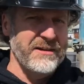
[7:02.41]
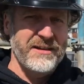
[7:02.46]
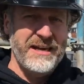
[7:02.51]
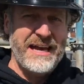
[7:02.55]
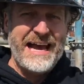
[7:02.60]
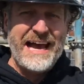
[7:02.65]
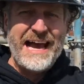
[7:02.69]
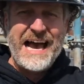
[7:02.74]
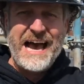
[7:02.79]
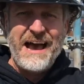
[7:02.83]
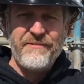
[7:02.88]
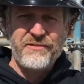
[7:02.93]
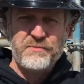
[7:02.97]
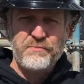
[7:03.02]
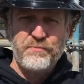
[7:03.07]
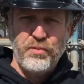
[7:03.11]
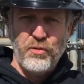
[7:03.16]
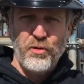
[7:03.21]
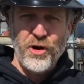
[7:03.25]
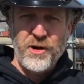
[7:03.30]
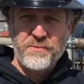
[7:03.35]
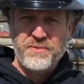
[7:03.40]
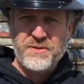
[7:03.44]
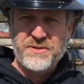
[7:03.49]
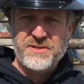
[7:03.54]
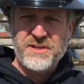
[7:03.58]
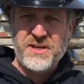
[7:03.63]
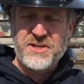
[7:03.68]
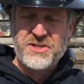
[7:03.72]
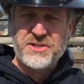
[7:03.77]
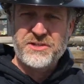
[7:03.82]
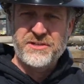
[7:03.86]
the aft port
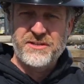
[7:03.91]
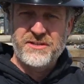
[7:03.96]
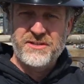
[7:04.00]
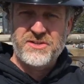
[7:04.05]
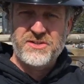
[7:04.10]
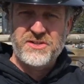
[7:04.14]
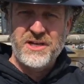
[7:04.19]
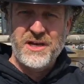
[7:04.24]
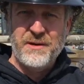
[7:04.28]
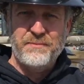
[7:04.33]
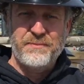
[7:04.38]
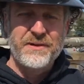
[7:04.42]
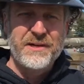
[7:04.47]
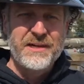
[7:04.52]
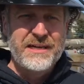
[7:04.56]
position of the ship.